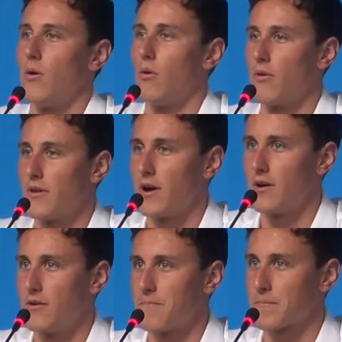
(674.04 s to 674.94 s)

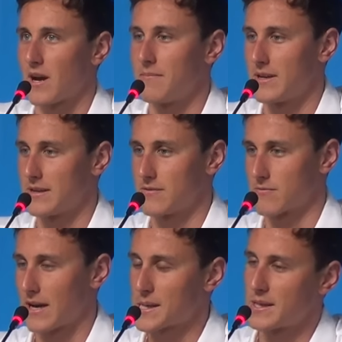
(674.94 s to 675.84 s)
although I've
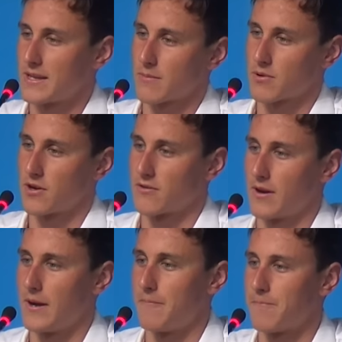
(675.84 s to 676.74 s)
been racing that
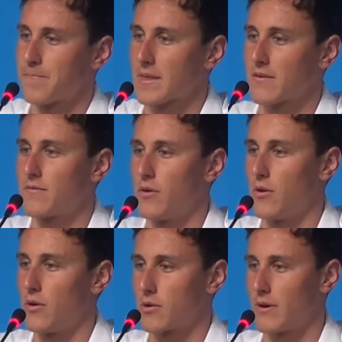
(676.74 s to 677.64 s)
program
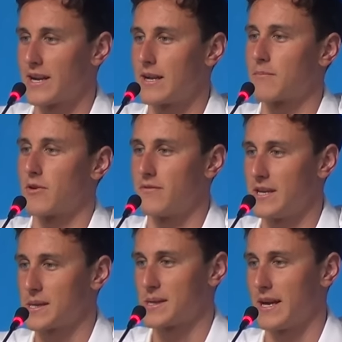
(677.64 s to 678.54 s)
for quite a number of
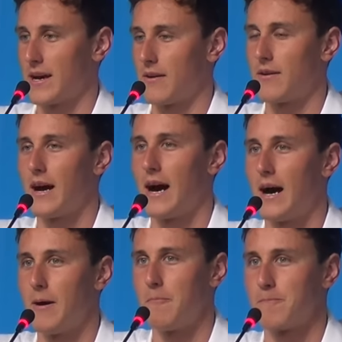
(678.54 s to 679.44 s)
years
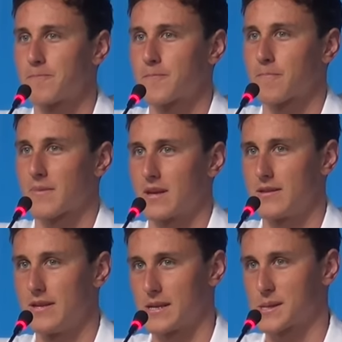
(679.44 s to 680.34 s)
now,
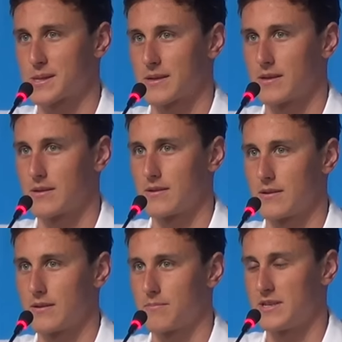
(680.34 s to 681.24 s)
this
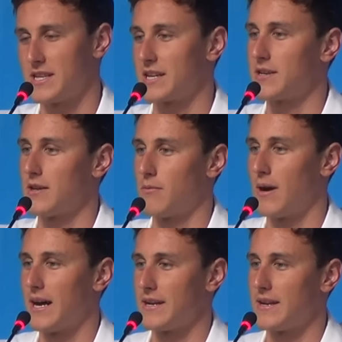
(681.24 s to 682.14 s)
particular
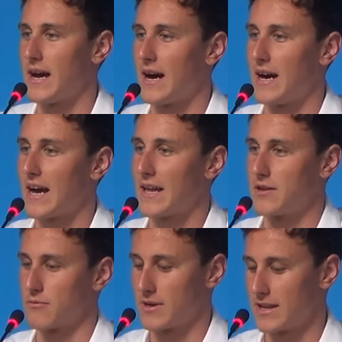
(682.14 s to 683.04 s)
one
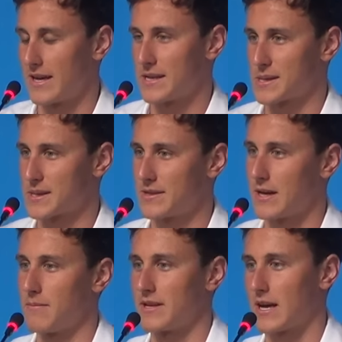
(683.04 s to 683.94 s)
had the relays
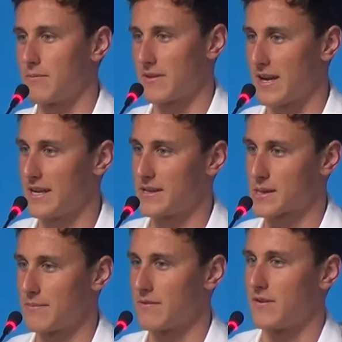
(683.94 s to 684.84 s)
doubling up with heat and
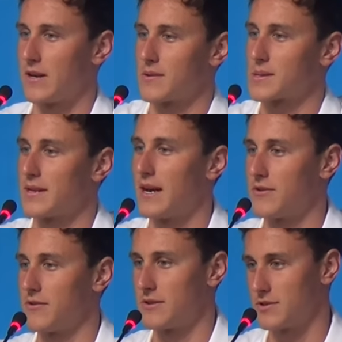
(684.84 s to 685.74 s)
semifinals of the
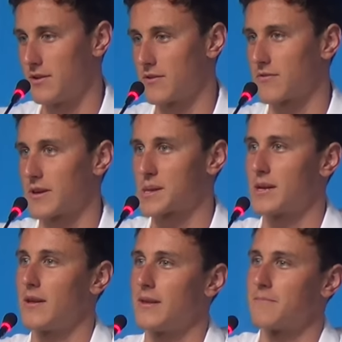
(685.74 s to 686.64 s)
100 and the 200
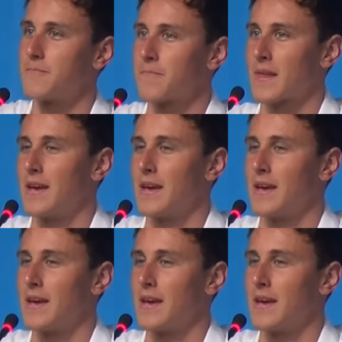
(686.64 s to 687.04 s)
freestyle. And